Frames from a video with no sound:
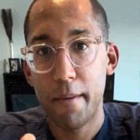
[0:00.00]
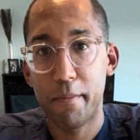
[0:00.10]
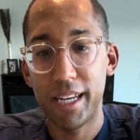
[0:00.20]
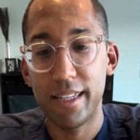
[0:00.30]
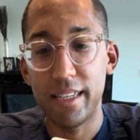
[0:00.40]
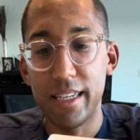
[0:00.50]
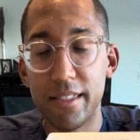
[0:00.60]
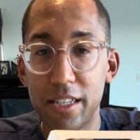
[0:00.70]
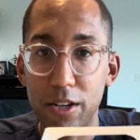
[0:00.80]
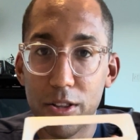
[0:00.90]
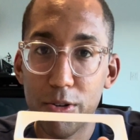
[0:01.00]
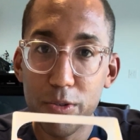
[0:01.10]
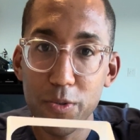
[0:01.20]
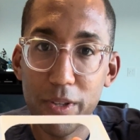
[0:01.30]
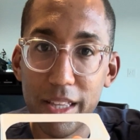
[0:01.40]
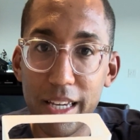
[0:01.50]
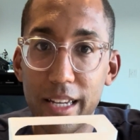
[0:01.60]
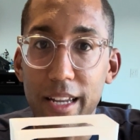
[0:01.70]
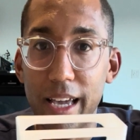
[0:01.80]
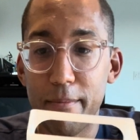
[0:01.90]
but it is enclosed
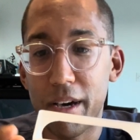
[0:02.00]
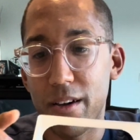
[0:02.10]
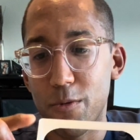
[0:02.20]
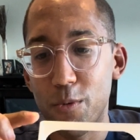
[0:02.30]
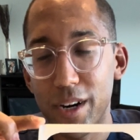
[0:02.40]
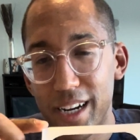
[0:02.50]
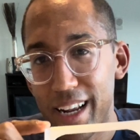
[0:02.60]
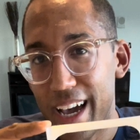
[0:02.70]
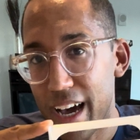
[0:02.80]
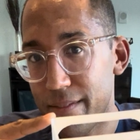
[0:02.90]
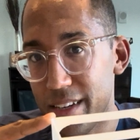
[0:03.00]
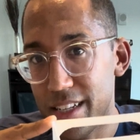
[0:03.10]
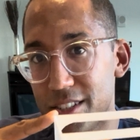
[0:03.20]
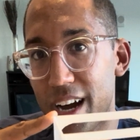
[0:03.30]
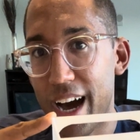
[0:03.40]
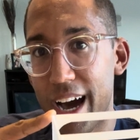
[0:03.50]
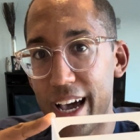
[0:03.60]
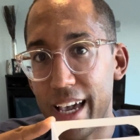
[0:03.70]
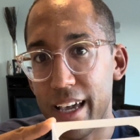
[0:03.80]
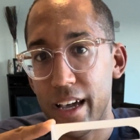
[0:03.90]
within about a 1.5-inch
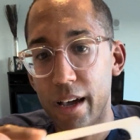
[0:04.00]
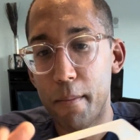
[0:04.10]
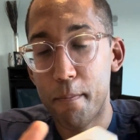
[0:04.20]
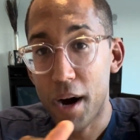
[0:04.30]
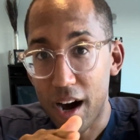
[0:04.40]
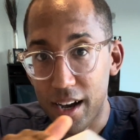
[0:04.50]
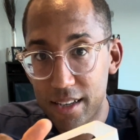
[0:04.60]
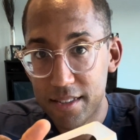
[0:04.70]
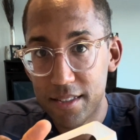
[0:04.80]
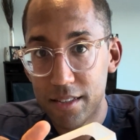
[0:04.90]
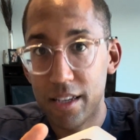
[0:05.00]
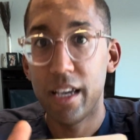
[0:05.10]
high box.